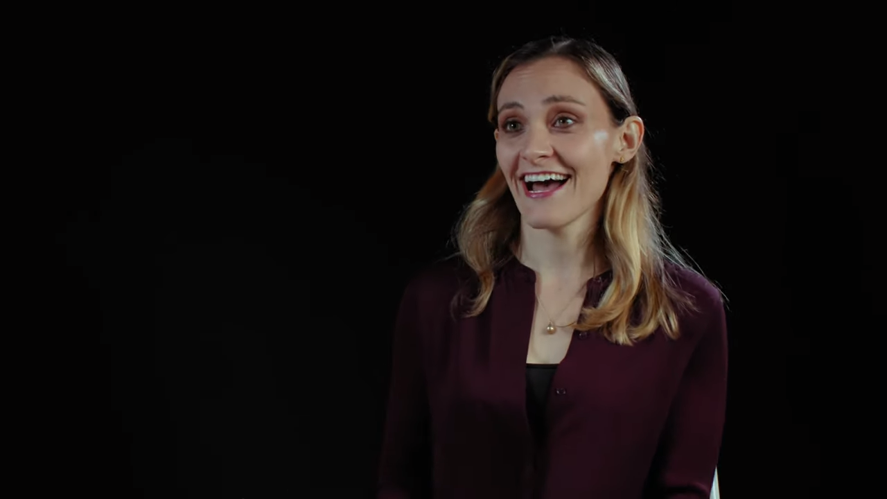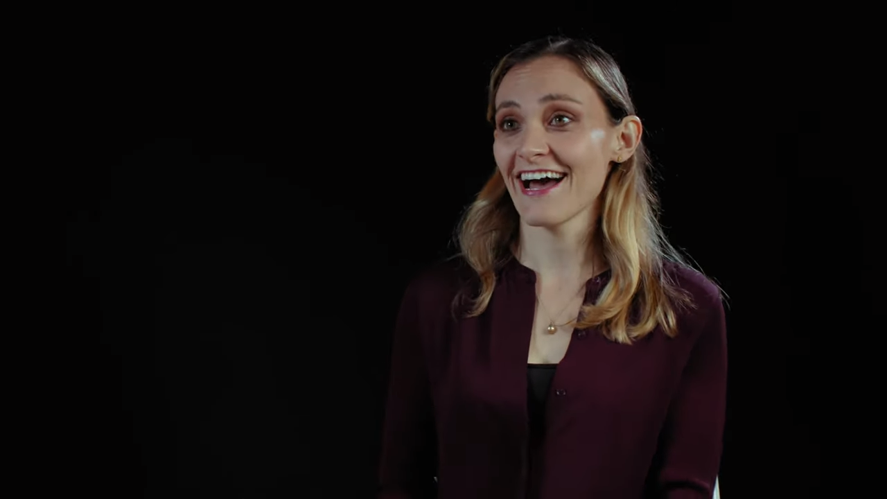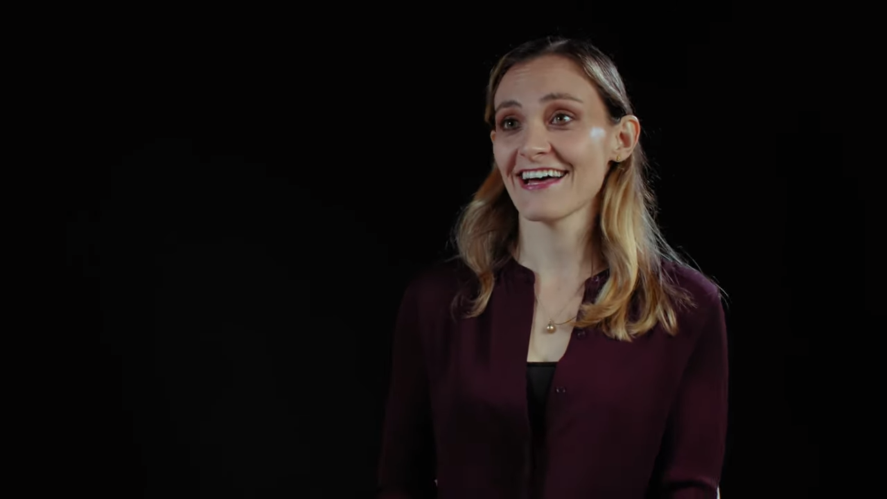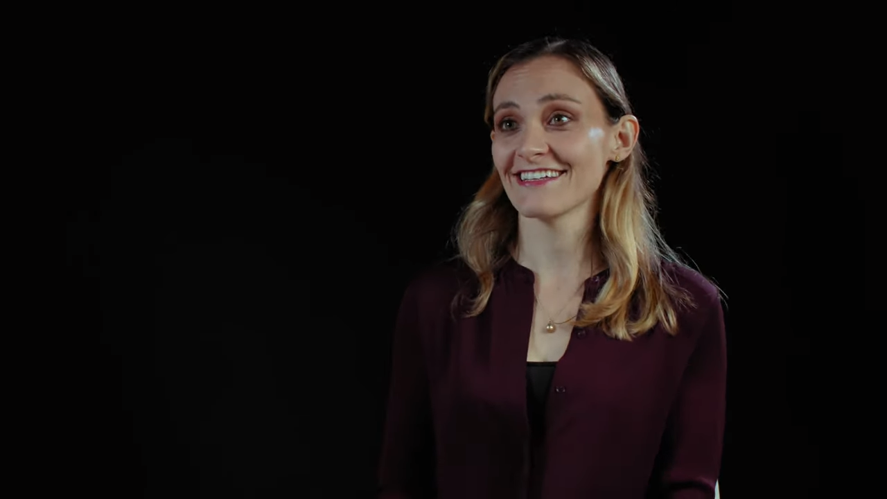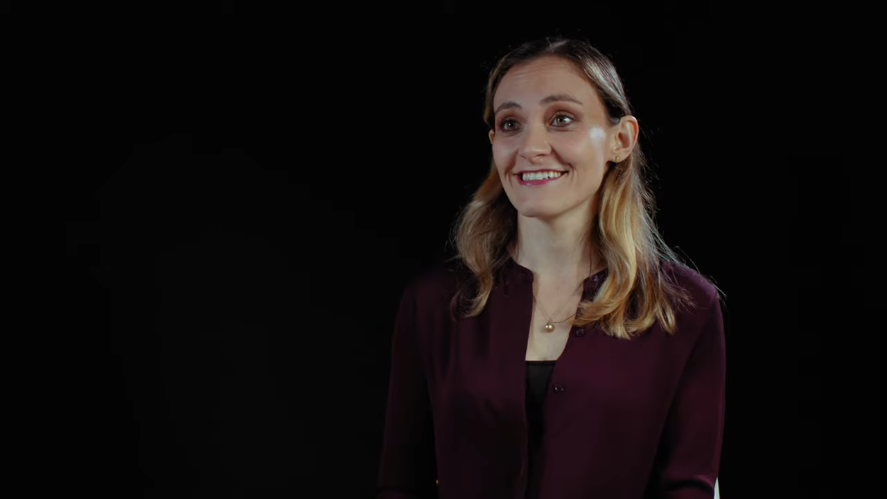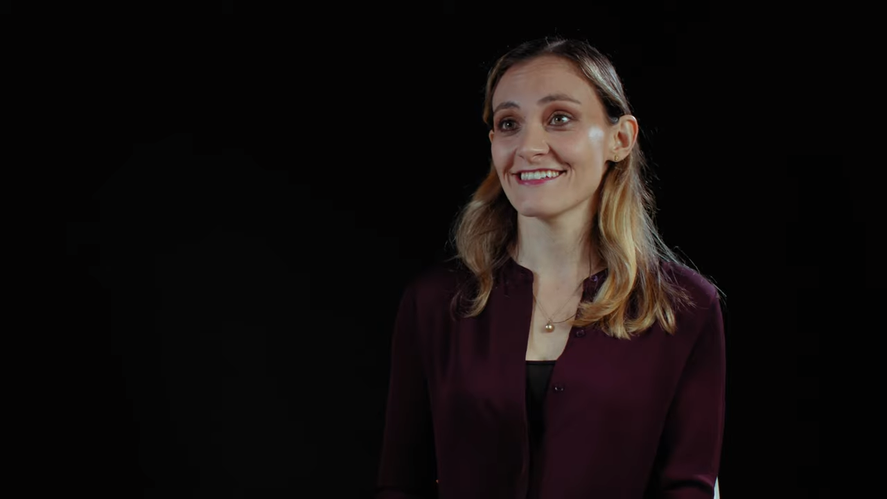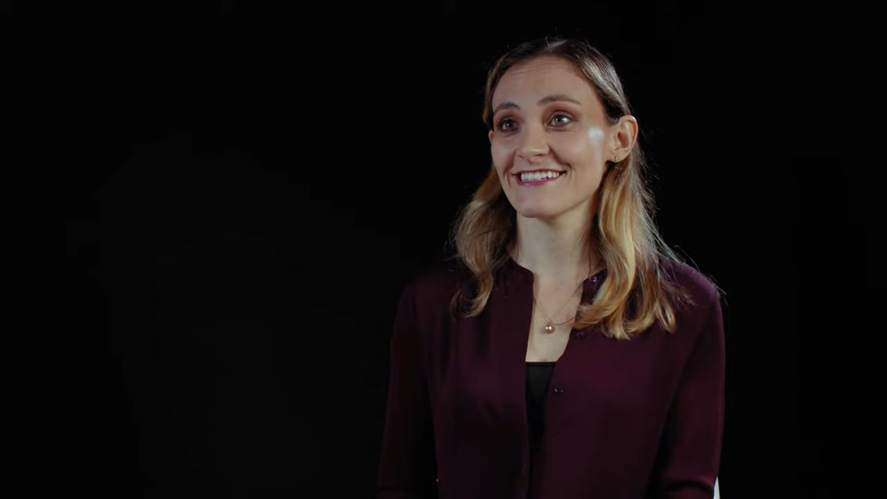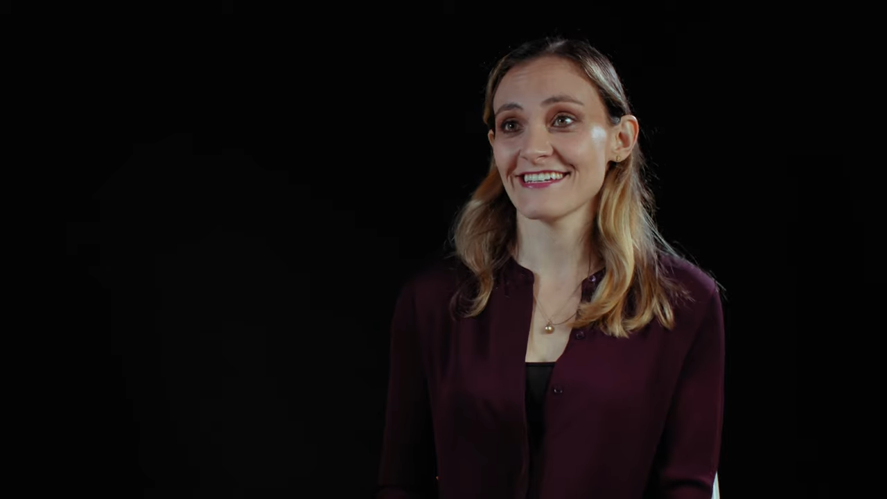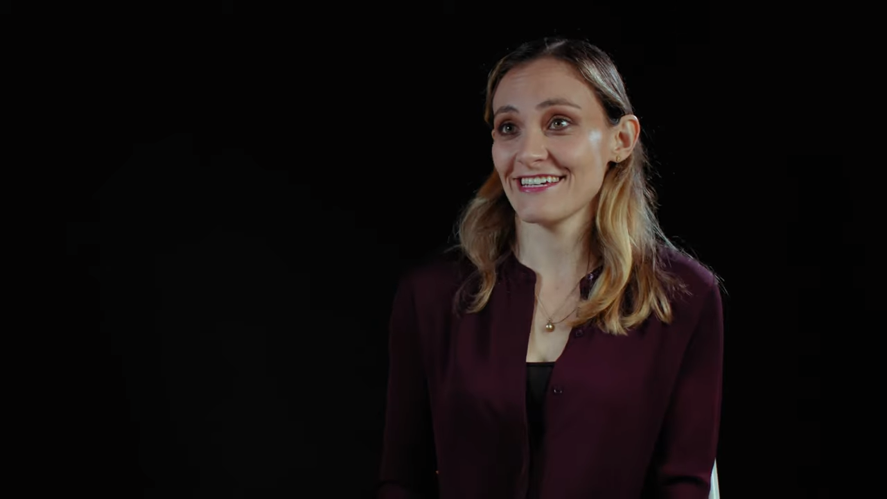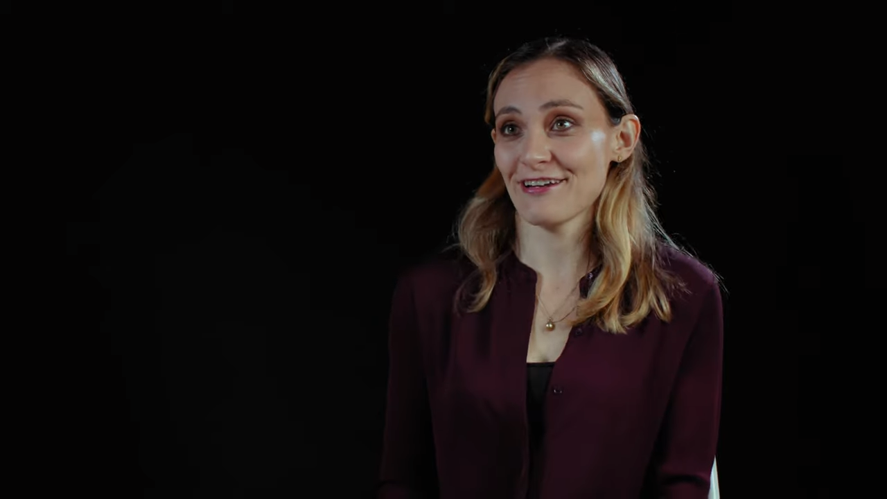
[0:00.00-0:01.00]
and,
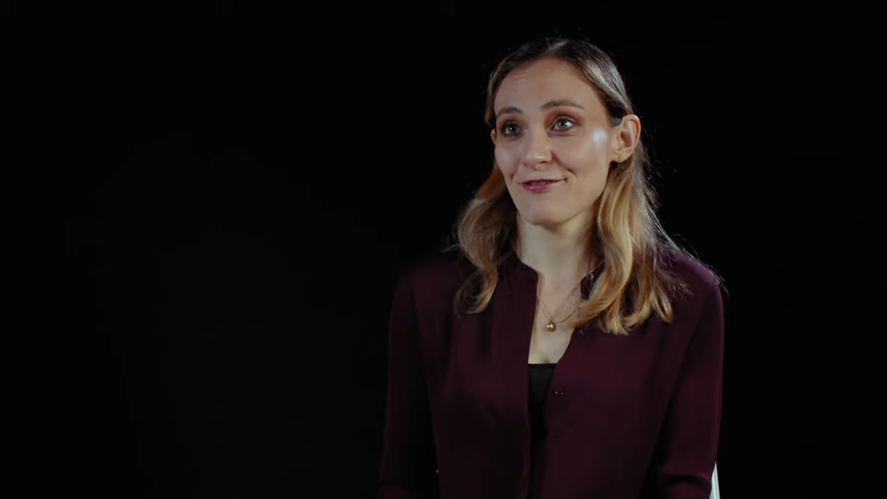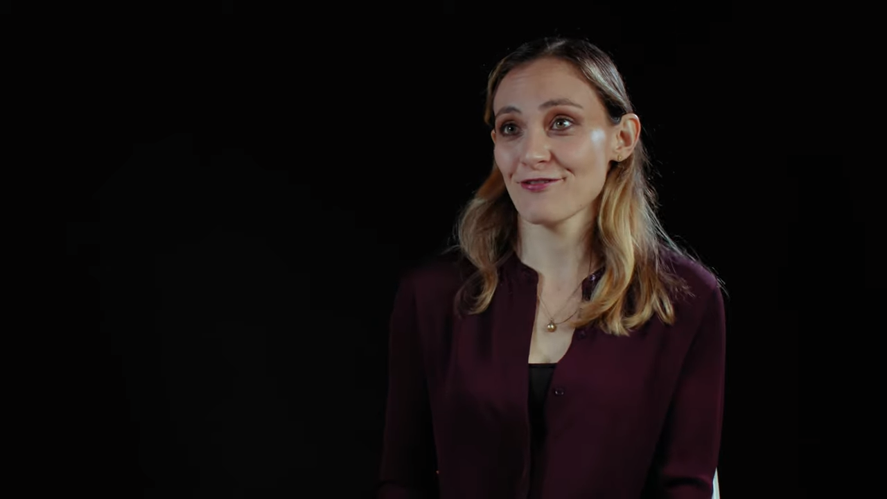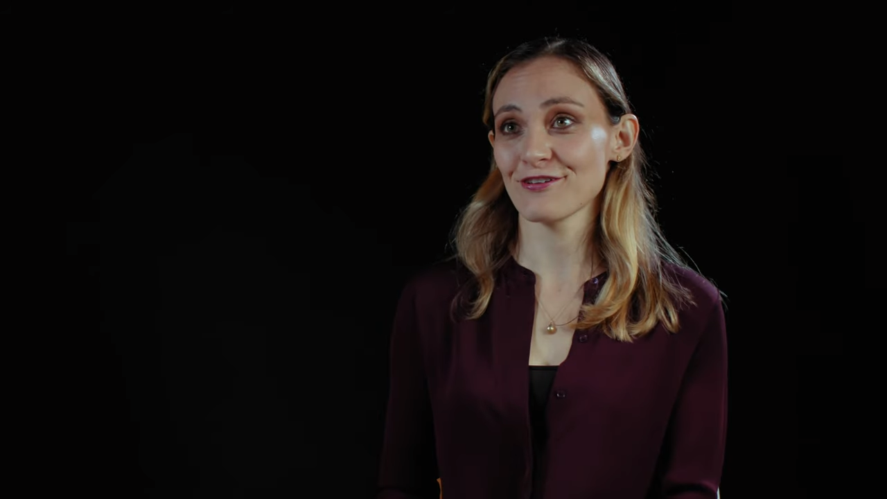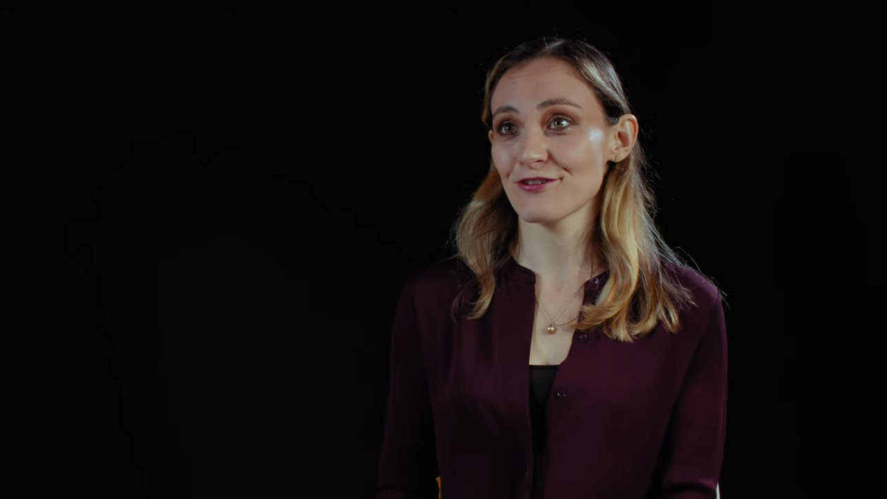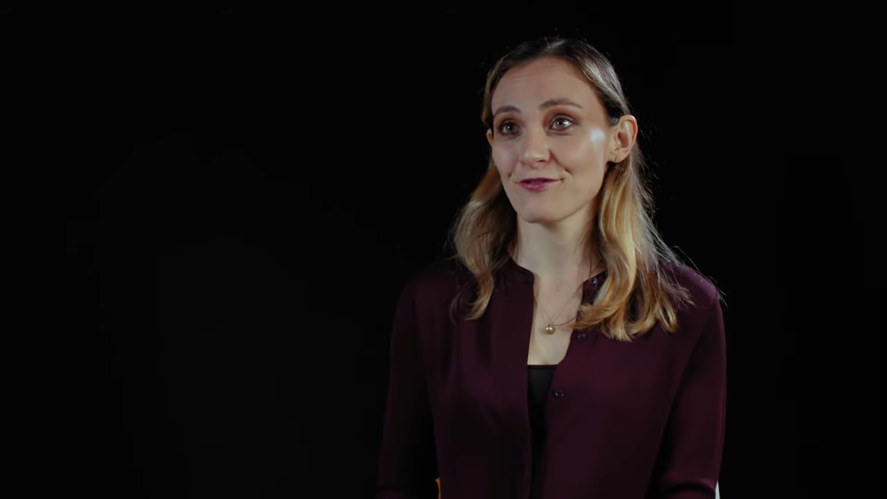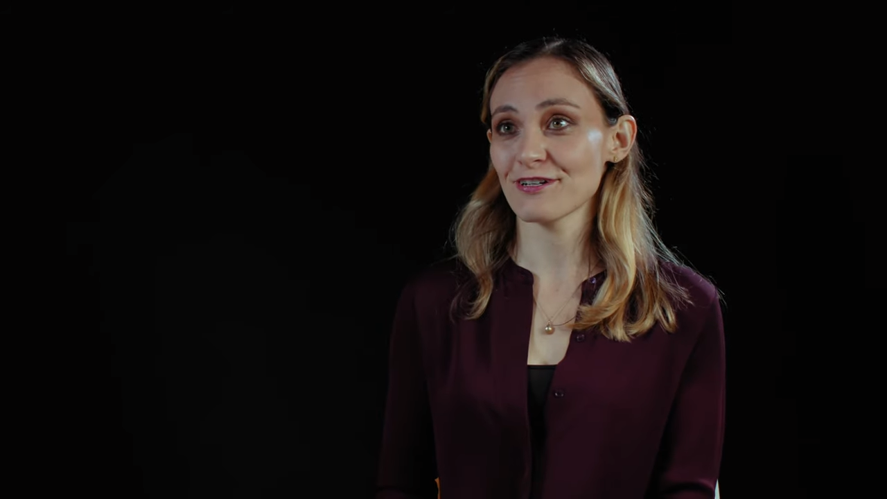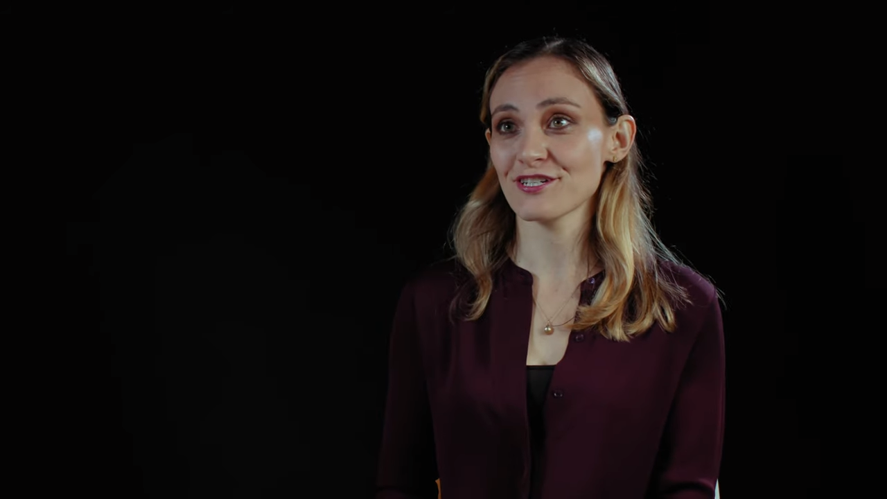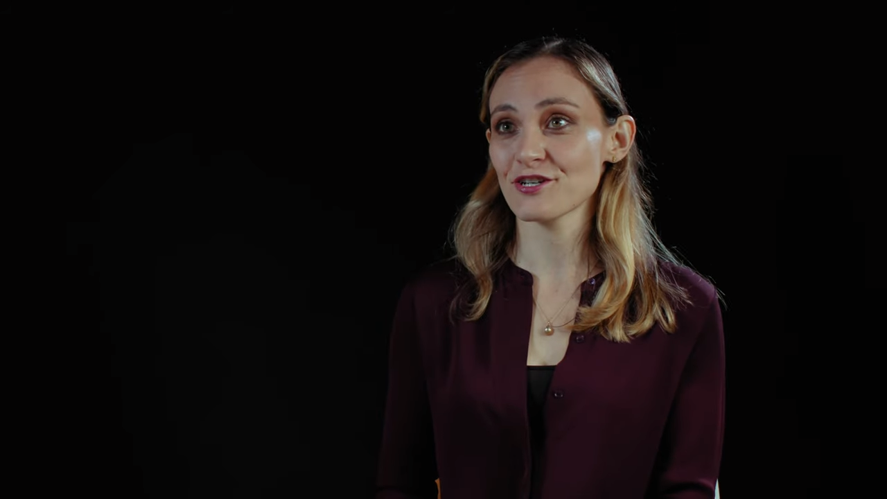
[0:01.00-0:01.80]
you know, you don't want to